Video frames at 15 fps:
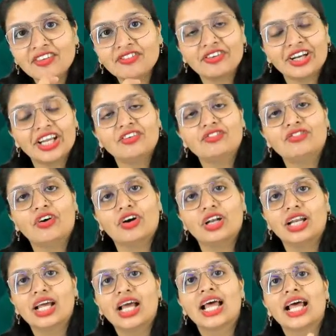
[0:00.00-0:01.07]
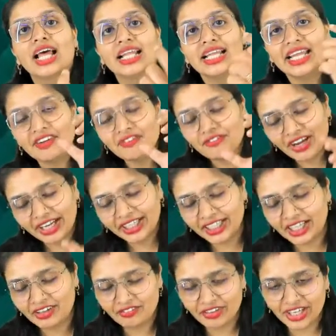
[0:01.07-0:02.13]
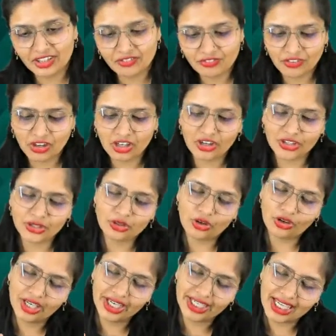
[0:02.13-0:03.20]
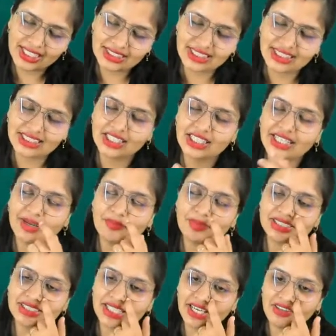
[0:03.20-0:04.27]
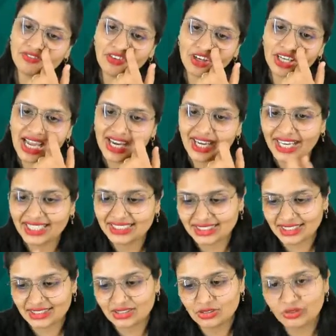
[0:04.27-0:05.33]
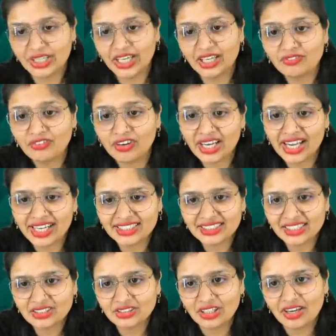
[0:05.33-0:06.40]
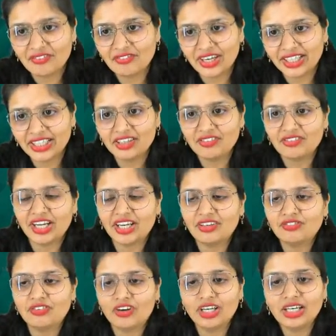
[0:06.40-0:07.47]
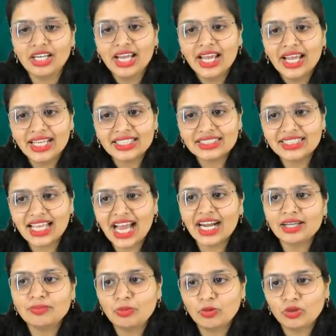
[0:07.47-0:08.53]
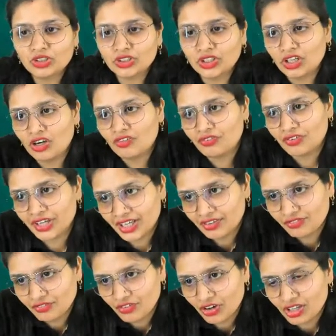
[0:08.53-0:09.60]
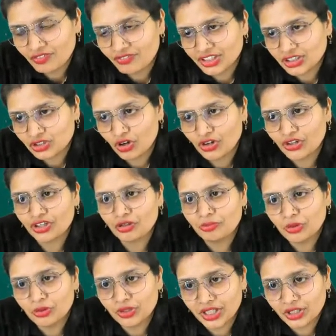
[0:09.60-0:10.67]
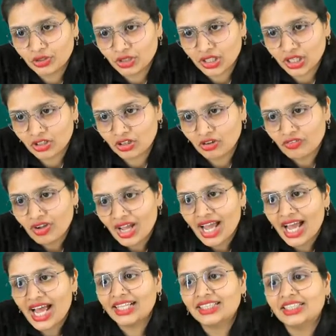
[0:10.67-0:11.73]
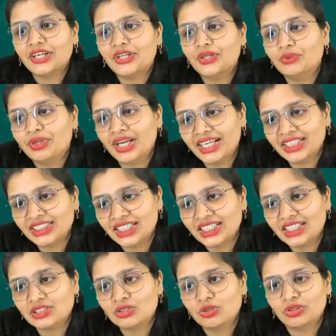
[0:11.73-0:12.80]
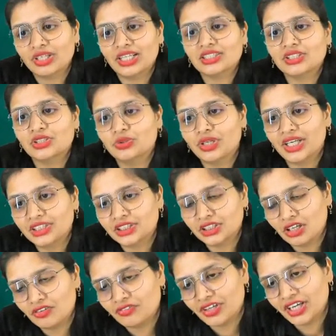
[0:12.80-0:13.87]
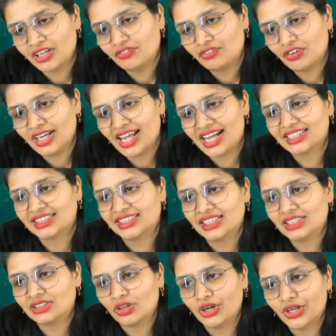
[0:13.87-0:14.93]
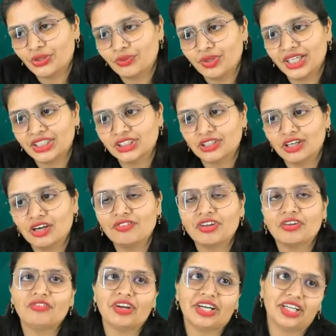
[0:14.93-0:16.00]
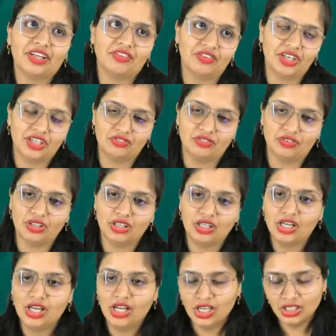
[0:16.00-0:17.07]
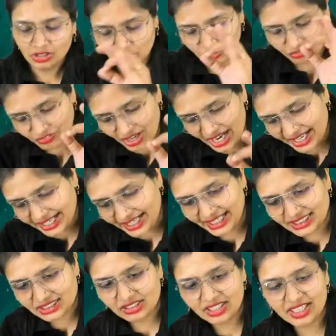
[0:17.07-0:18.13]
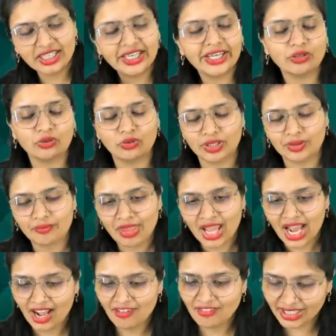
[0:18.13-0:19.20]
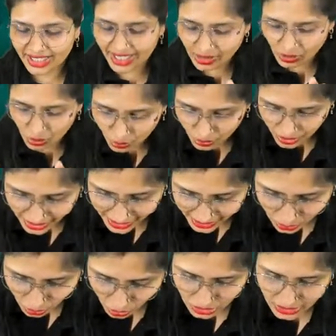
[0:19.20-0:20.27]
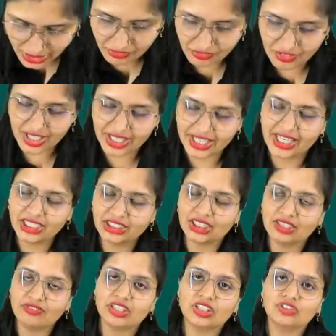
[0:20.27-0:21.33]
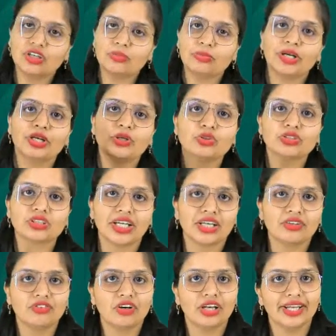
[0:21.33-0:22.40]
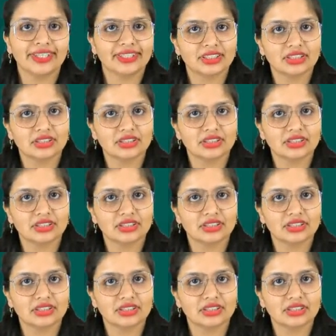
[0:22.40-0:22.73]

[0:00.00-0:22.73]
rainfall. Effective rainfall, or you call it as another name is rainfall excess. So rainfall excess or effective rainfall is that portion of rainfall which contributed to runoff, and the duration is known as duration of rainfall excess or duration of effective rainfall. So phi index clearly told I will take only those infiltration which will produce rainfall excess.